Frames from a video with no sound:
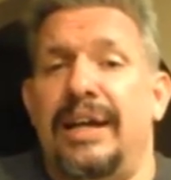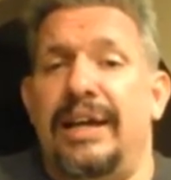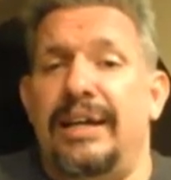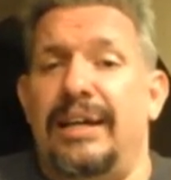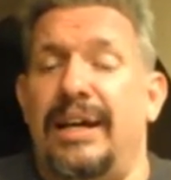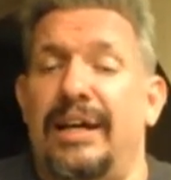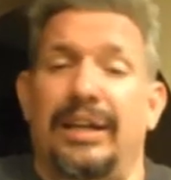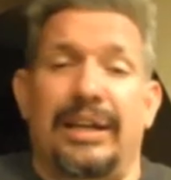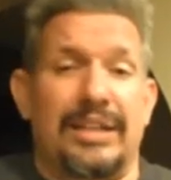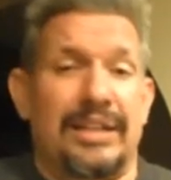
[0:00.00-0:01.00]
And I'd
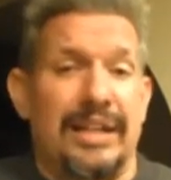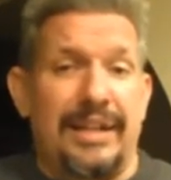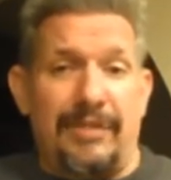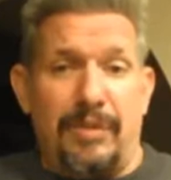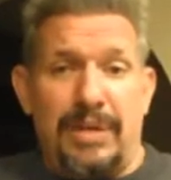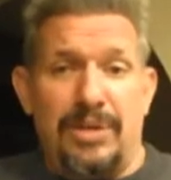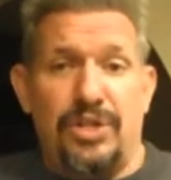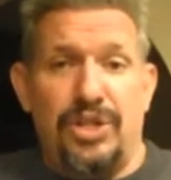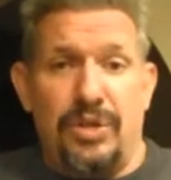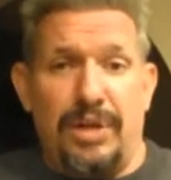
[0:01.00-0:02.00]
like to thank everybody who
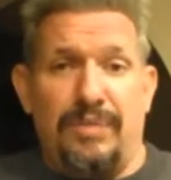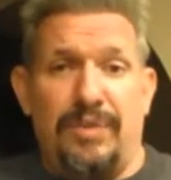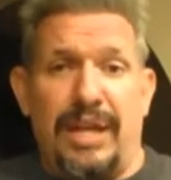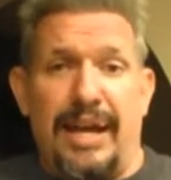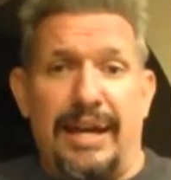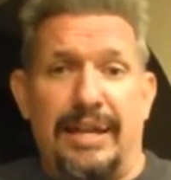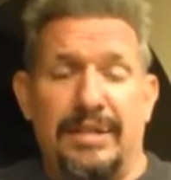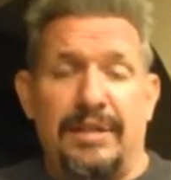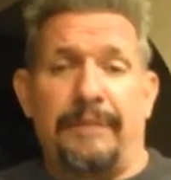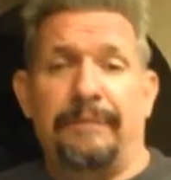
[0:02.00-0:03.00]
showed up for that